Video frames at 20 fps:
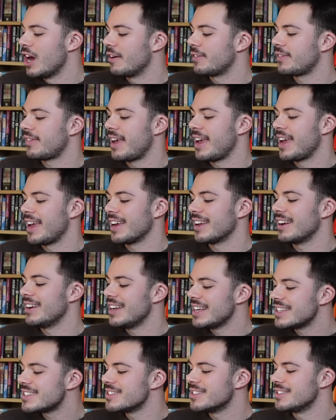of saying,
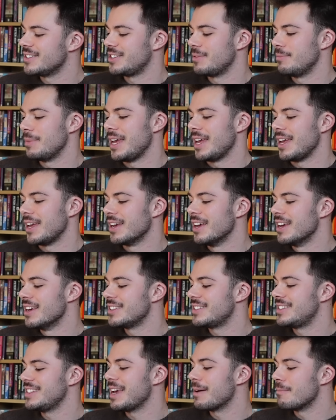listen to me,
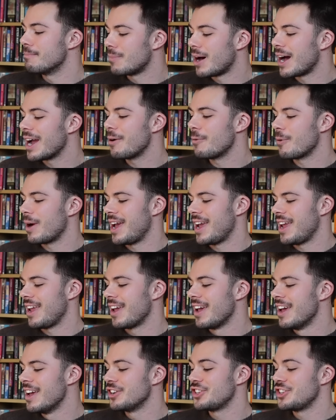see it my way,